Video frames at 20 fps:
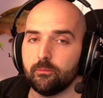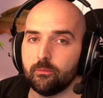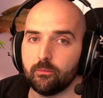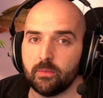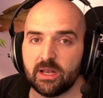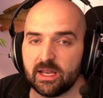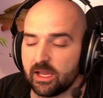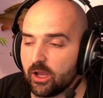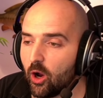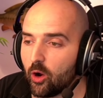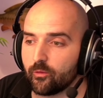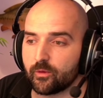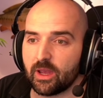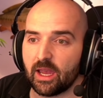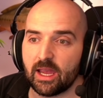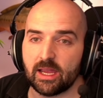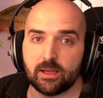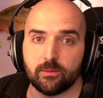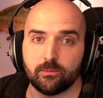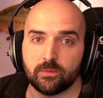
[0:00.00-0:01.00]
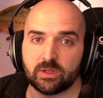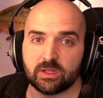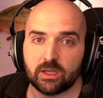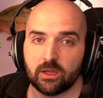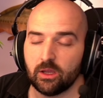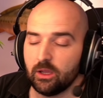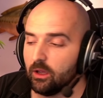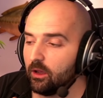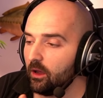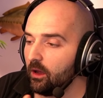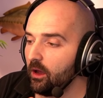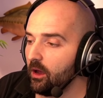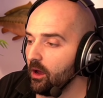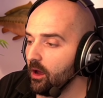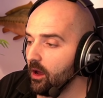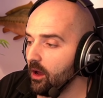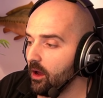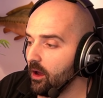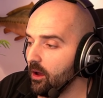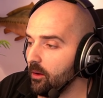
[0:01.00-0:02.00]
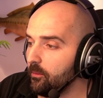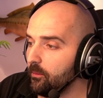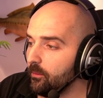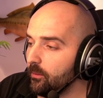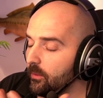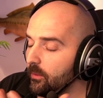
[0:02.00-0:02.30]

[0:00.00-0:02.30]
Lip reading: mini golf games, 11